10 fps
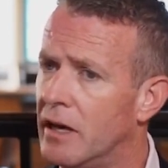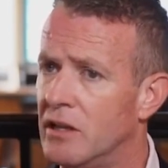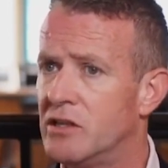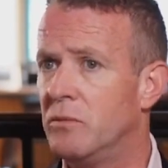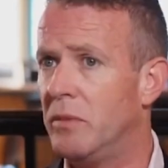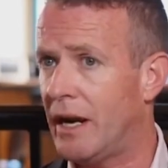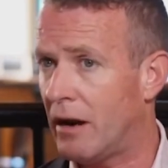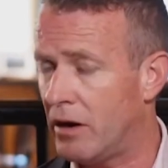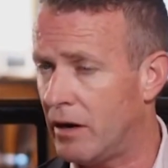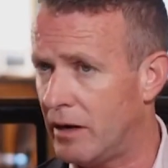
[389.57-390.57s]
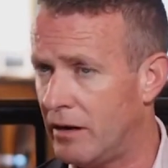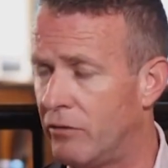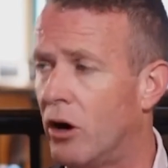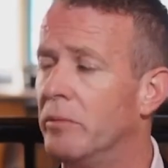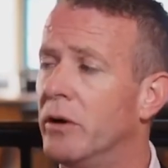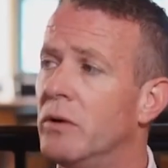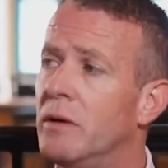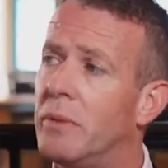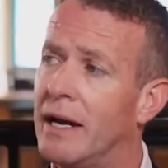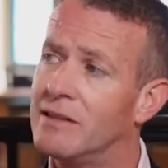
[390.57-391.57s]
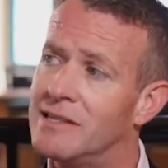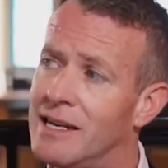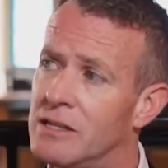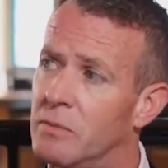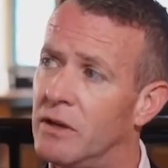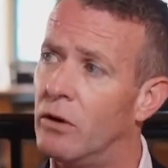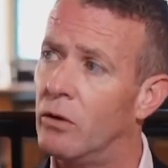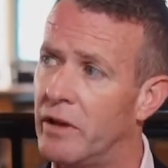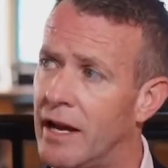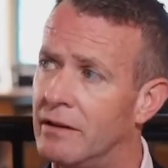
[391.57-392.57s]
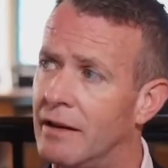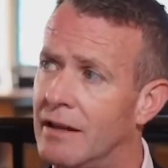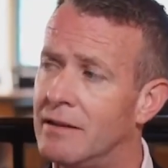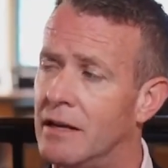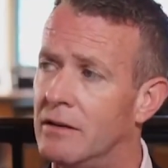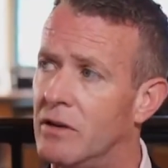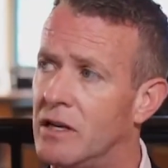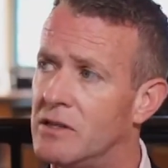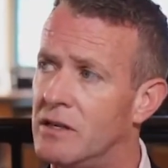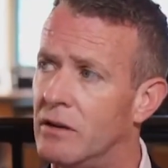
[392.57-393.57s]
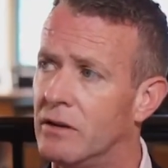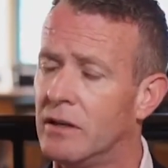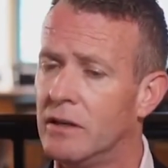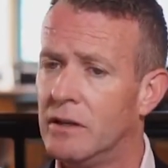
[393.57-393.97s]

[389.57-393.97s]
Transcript: and submit our environmental impact assessment on that at the end of next year.